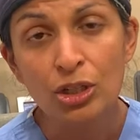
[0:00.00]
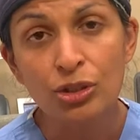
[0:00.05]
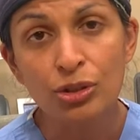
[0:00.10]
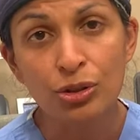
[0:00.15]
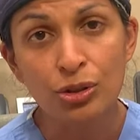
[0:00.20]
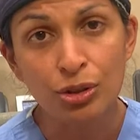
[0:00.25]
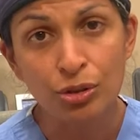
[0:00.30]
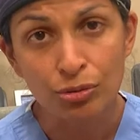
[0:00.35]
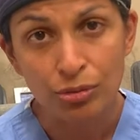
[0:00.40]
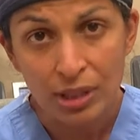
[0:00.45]
Do
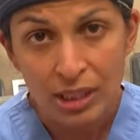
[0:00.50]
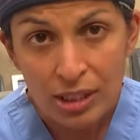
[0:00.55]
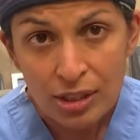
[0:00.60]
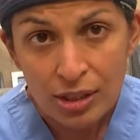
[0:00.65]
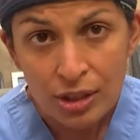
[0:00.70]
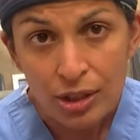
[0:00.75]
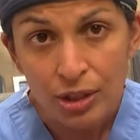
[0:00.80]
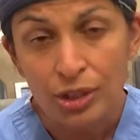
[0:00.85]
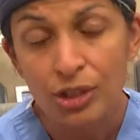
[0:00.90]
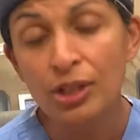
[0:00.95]
your
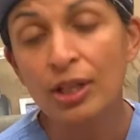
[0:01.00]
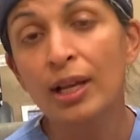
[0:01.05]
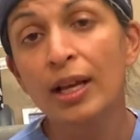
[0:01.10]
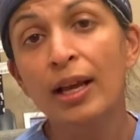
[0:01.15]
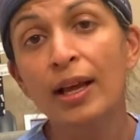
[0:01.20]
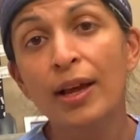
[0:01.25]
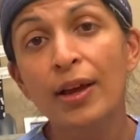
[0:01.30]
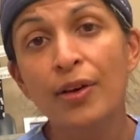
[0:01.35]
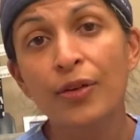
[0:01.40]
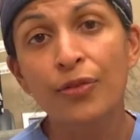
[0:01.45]
research,
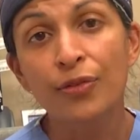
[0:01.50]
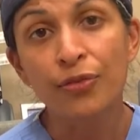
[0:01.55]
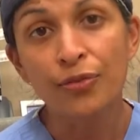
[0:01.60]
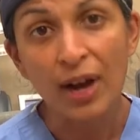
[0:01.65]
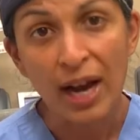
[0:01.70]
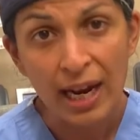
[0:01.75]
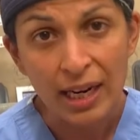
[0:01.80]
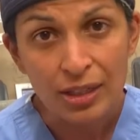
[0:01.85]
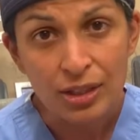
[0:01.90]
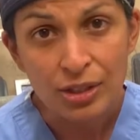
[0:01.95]

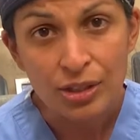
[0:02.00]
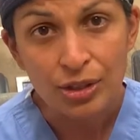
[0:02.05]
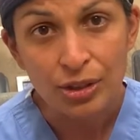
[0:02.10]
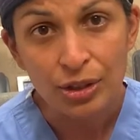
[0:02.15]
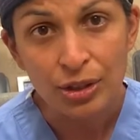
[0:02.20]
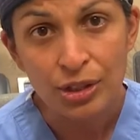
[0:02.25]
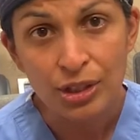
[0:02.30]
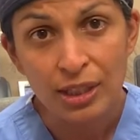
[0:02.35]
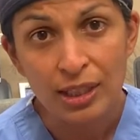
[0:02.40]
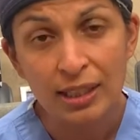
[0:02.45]
find a
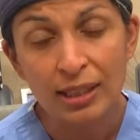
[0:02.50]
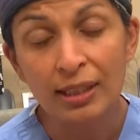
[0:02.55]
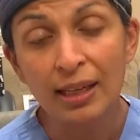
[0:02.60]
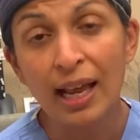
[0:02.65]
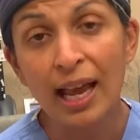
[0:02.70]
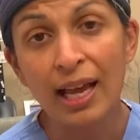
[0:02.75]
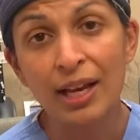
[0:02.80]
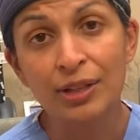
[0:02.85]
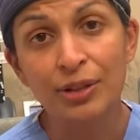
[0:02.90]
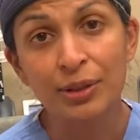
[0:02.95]
surgeon,
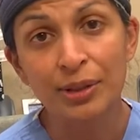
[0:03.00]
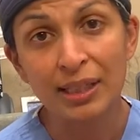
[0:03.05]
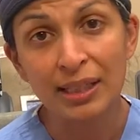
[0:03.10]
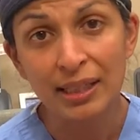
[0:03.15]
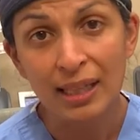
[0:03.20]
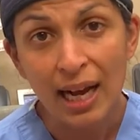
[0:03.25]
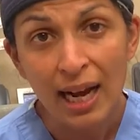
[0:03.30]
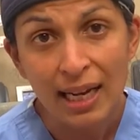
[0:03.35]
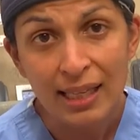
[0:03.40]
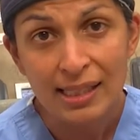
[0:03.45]
and you
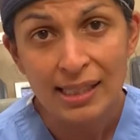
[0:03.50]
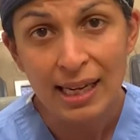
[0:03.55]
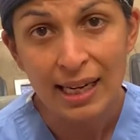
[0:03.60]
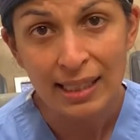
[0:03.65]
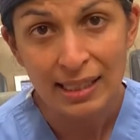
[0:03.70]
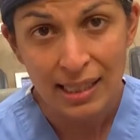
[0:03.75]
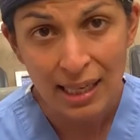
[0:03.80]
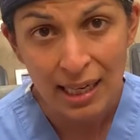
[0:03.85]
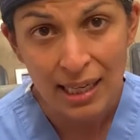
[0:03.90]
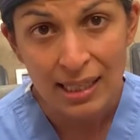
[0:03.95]
can
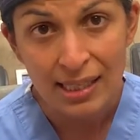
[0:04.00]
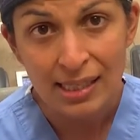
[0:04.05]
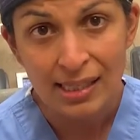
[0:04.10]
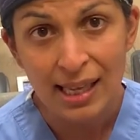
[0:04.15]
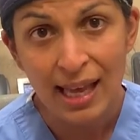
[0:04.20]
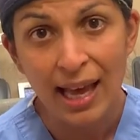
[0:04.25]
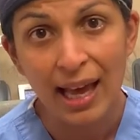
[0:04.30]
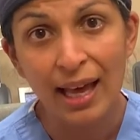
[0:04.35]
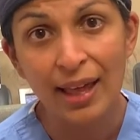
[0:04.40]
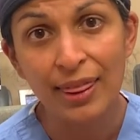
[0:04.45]
contact us
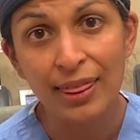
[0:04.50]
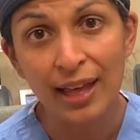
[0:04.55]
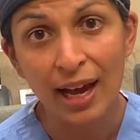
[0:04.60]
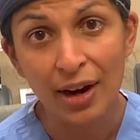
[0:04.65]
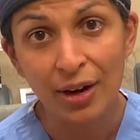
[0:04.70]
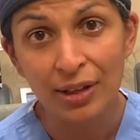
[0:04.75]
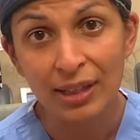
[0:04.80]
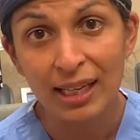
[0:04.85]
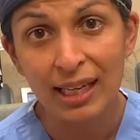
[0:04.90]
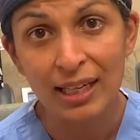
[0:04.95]
at
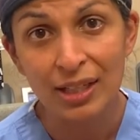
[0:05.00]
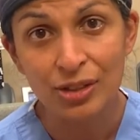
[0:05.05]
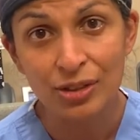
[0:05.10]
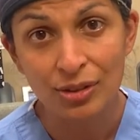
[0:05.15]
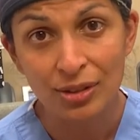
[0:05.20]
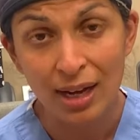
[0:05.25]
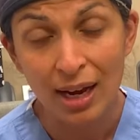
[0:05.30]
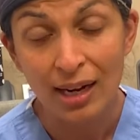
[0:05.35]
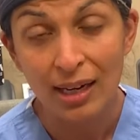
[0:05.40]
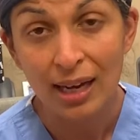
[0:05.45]

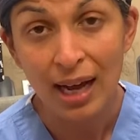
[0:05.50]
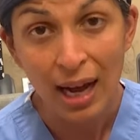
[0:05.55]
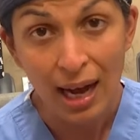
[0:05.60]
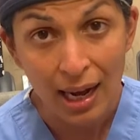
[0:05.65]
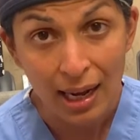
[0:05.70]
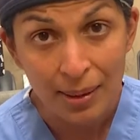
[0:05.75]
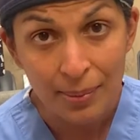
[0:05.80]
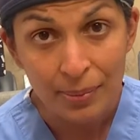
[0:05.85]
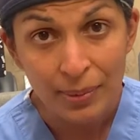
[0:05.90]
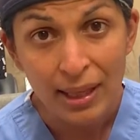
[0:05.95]

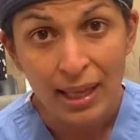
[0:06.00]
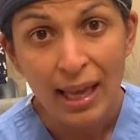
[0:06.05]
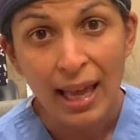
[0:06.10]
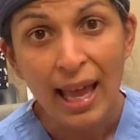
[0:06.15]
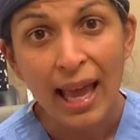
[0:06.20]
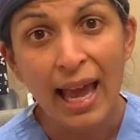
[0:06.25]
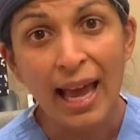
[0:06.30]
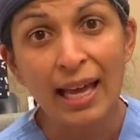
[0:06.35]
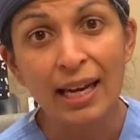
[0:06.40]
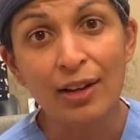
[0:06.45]
thyroidcancer.com.
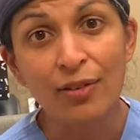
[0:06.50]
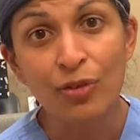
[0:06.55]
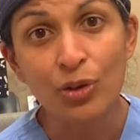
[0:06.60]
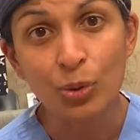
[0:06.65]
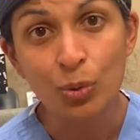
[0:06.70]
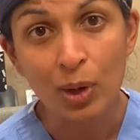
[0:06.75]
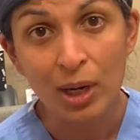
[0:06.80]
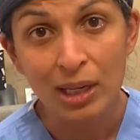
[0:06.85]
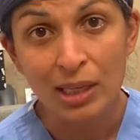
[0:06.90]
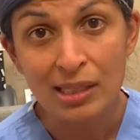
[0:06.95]
And if
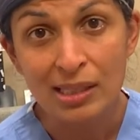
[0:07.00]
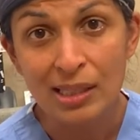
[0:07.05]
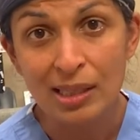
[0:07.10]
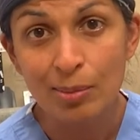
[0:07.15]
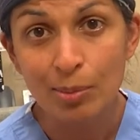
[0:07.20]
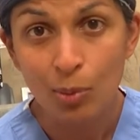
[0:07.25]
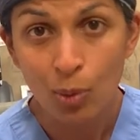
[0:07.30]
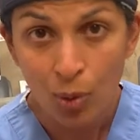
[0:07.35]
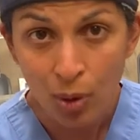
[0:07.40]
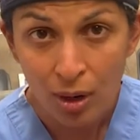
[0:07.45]
you want to see
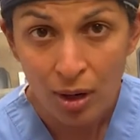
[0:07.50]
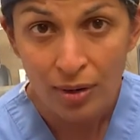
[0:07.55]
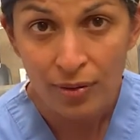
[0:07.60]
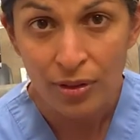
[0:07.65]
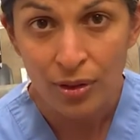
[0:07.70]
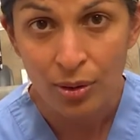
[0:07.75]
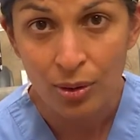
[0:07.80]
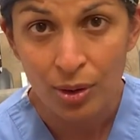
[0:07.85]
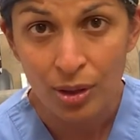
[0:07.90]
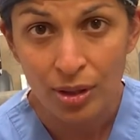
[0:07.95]
more of
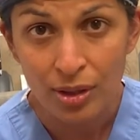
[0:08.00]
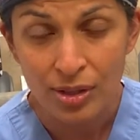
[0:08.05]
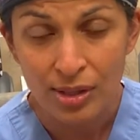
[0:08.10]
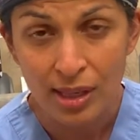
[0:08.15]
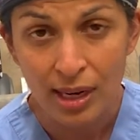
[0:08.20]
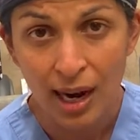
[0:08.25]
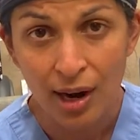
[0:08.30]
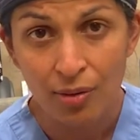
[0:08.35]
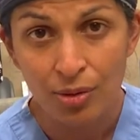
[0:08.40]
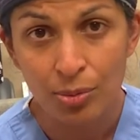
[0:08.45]
the goiters
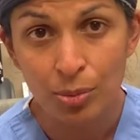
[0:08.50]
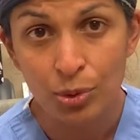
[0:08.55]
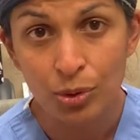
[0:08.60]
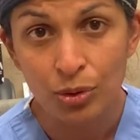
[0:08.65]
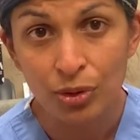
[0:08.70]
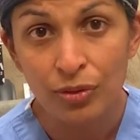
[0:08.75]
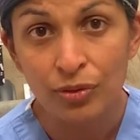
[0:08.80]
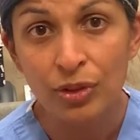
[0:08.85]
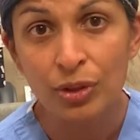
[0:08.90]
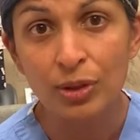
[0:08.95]
that I
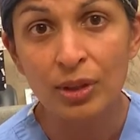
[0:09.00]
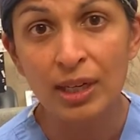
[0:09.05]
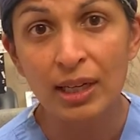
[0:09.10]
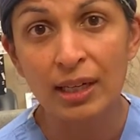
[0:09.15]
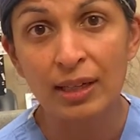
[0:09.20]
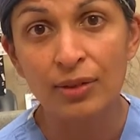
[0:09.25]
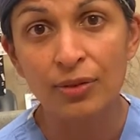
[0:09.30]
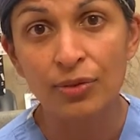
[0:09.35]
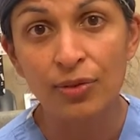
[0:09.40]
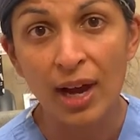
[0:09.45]
remove, you
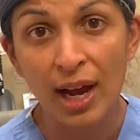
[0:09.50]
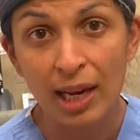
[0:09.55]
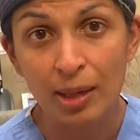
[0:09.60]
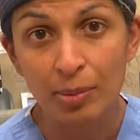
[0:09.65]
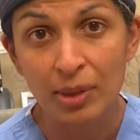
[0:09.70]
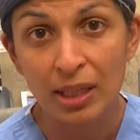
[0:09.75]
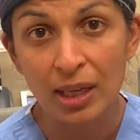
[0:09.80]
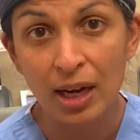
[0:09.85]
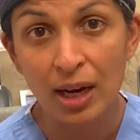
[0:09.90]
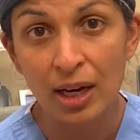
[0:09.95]
can find
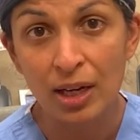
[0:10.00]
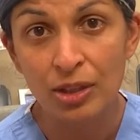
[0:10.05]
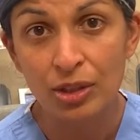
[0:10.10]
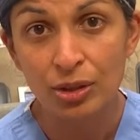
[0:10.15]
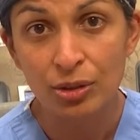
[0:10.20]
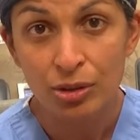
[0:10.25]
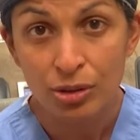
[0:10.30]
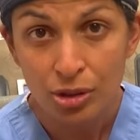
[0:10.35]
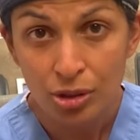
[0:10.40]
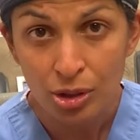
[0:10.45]
me on
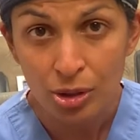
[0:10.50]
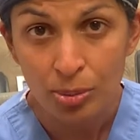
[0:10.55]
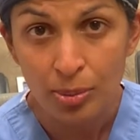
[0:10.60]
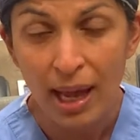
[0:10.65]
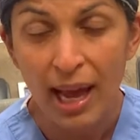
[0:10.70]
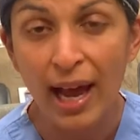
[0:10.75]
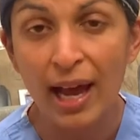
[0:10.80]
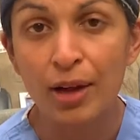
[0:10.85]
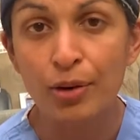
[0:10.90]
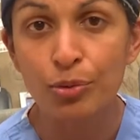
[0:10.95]
YouTube
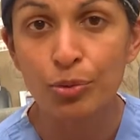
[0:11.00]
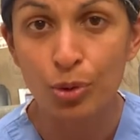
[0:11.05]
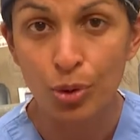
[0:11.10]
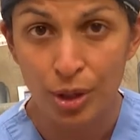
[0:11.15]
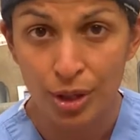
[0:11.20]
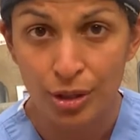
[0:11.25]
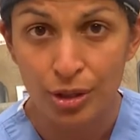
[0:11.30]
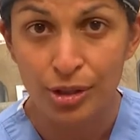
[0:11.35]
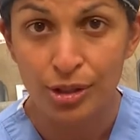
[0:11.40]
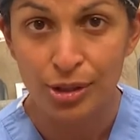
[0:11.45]
at
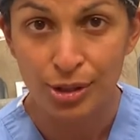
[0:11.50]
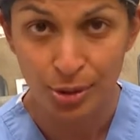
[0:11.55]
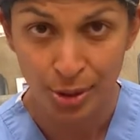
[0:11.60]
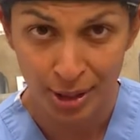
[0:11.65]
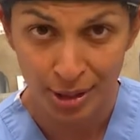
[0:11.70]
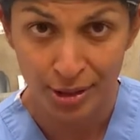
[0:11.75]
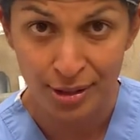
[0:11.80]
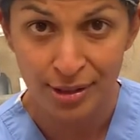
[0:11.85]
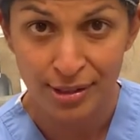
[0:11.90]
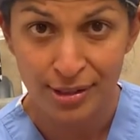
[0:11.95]
Royters
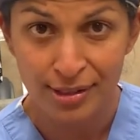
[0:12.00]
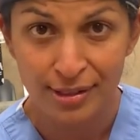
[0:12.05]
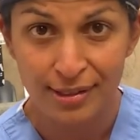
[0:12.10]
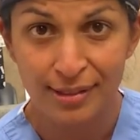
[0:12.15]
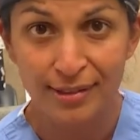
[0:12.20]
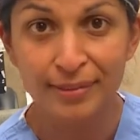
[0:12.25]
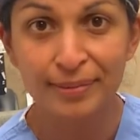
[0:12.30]
Goiters.